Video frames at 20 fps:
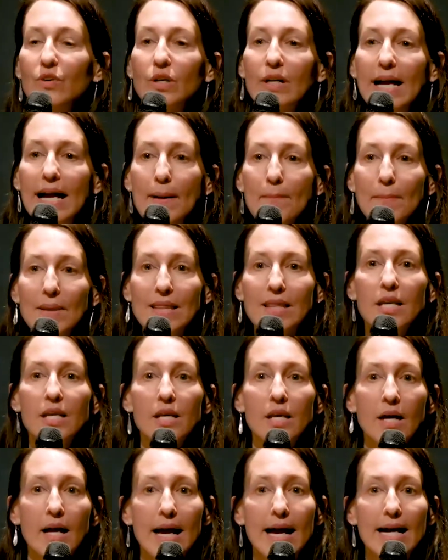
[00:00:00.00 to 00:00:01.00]
feel
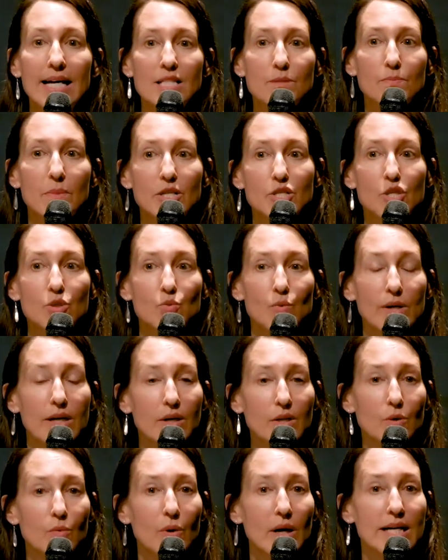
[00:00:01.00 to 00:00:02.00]
empathy as much as we
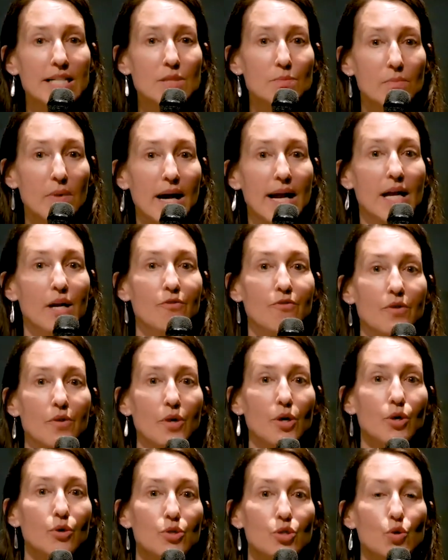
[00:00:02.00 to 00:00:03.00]
otherwise might for
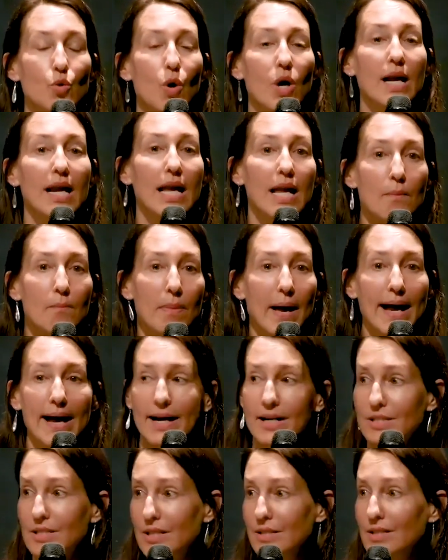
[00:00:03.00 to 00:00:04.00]
those who are
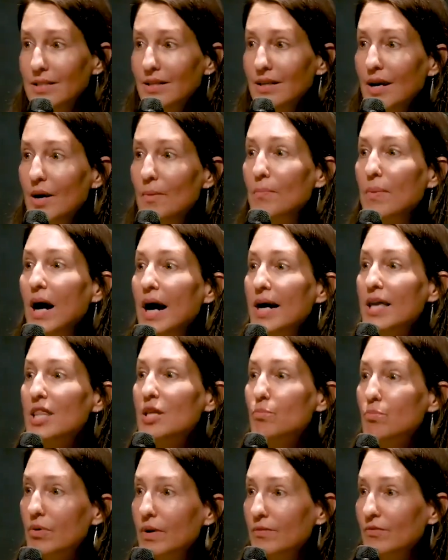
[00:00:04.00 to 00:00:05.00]
impacted by
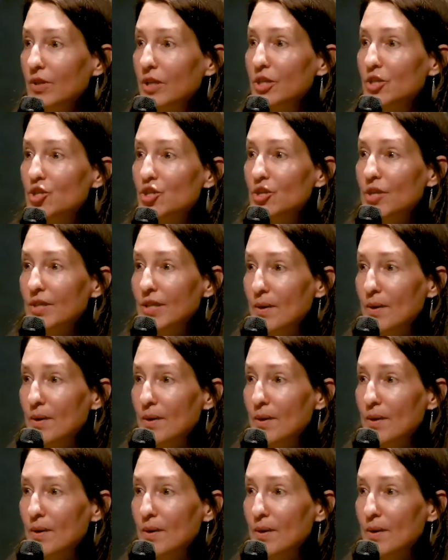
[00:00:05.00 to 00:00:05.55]
the privilege,